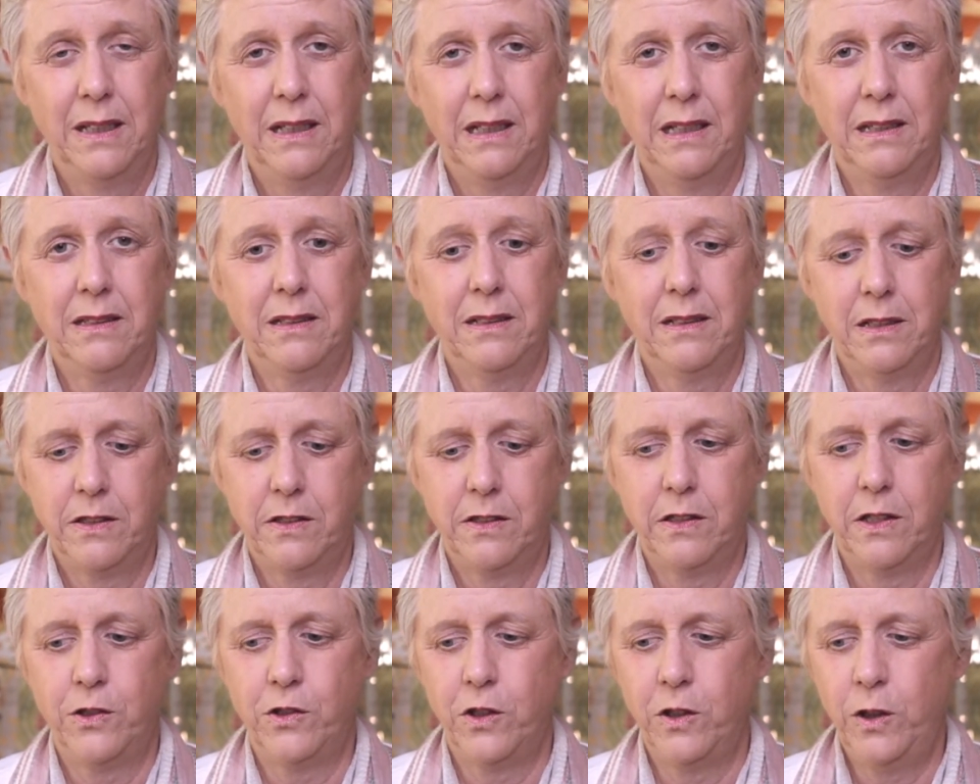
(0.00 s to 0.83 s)
It's a
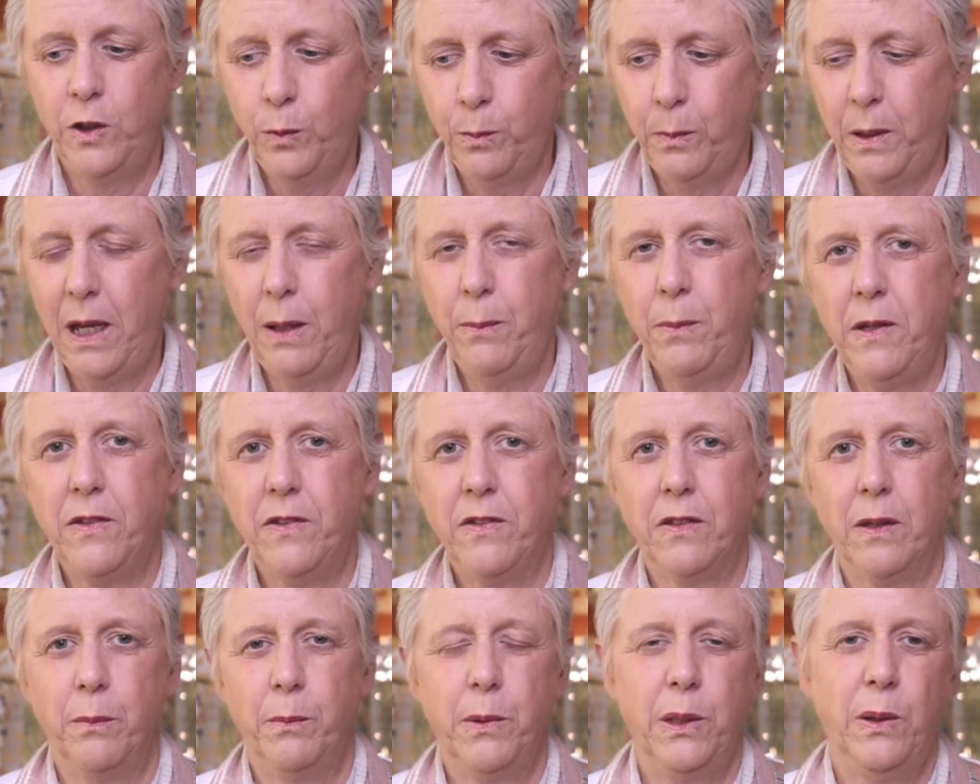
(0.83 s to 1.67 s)
decision. You may be
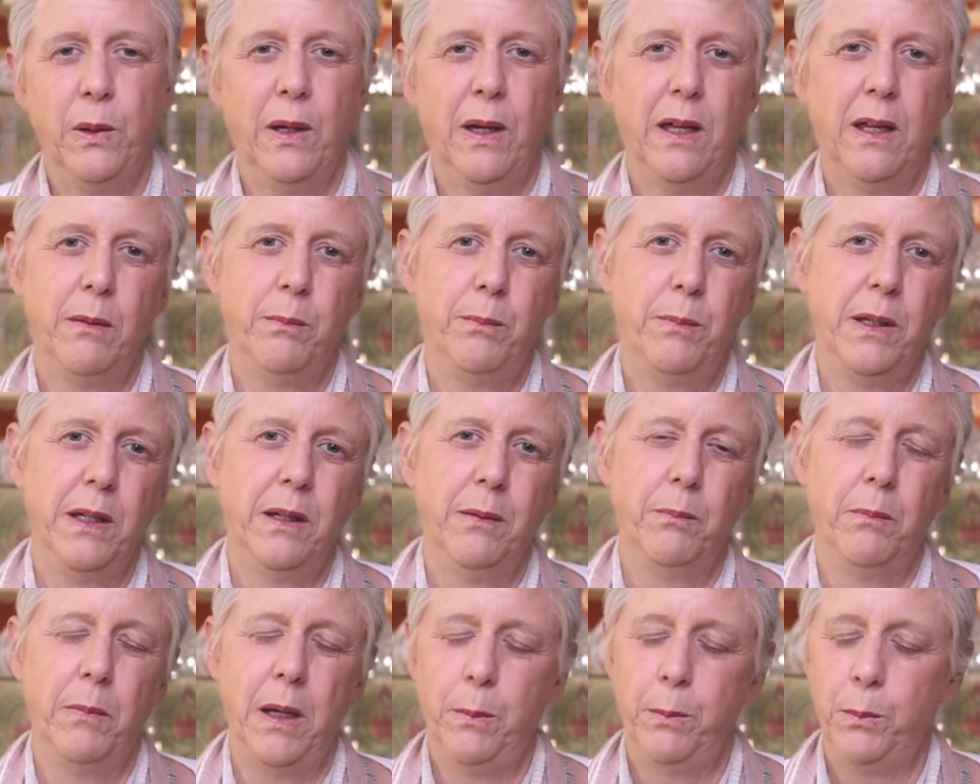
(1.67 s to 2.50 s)
somebody who had big
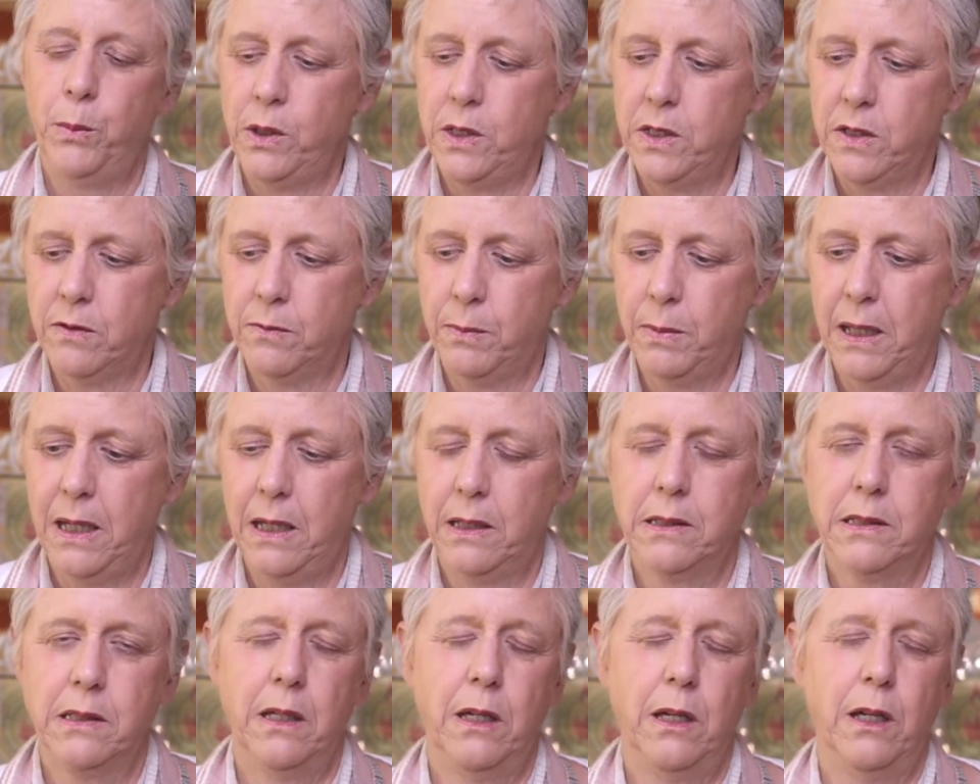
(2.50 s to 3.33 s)
memories of
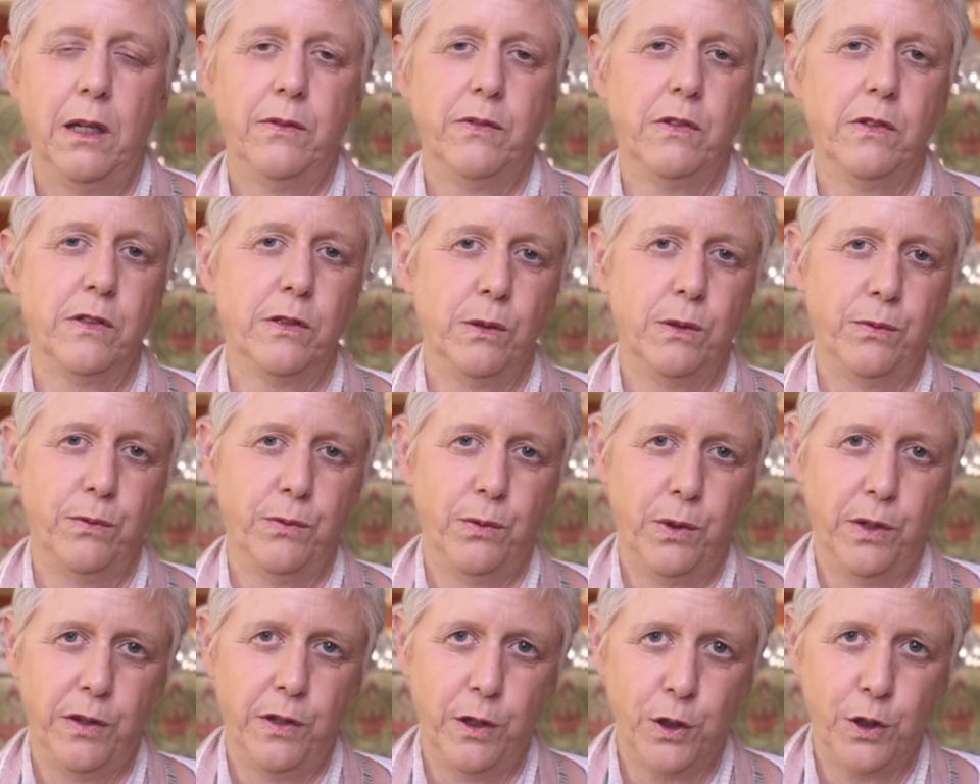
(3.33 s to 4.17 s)
past lives and so
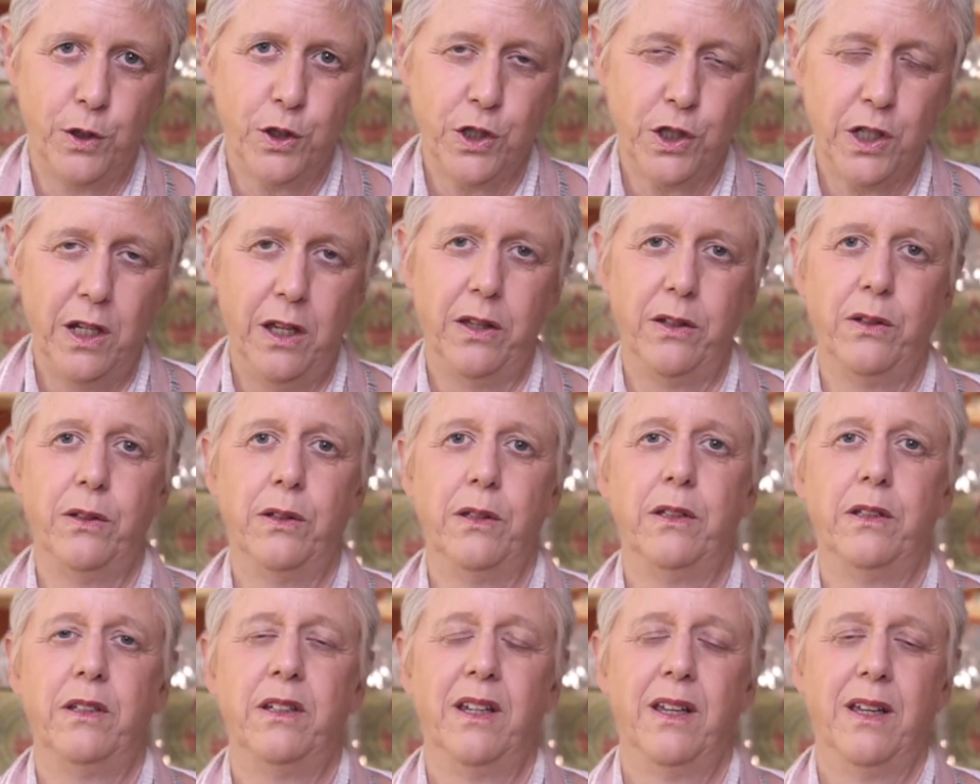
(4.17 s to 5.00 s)
forth in your
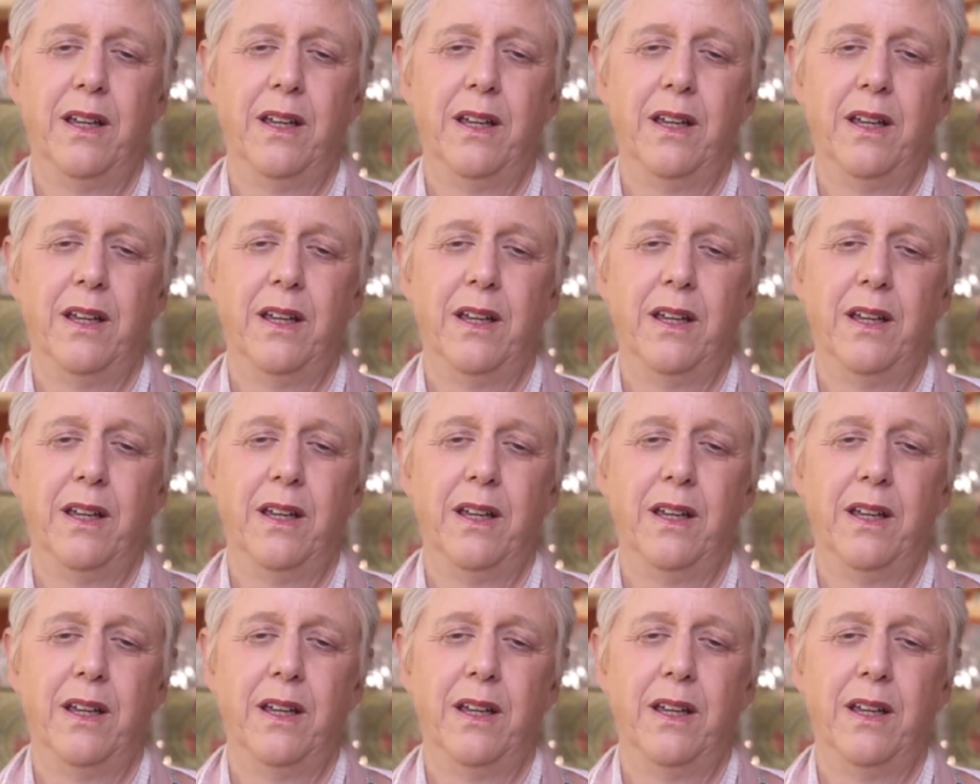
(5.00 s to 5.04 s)
childhood.